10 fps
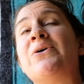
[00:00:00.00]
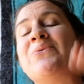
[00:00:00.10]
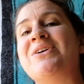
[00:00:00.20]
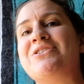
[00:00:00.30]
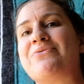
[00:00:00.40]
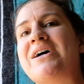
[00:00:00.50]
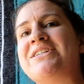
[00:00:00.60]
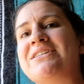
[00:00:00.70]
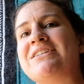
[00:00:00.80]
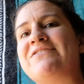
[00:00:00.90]
When you're
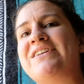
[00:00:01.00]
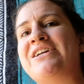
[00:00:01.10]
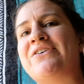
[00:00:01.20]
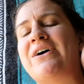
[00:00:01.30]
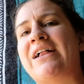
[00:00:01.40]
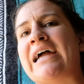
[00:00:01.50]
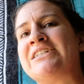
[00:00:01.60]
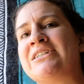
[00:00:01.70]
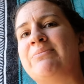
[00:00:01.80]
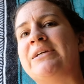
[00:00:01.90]
watching this video, I'll
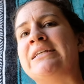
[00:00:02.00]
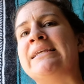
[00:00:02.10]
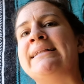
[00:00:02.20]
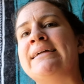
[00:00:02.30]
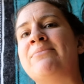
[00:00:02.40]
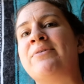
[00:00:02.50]
actually be in Italy,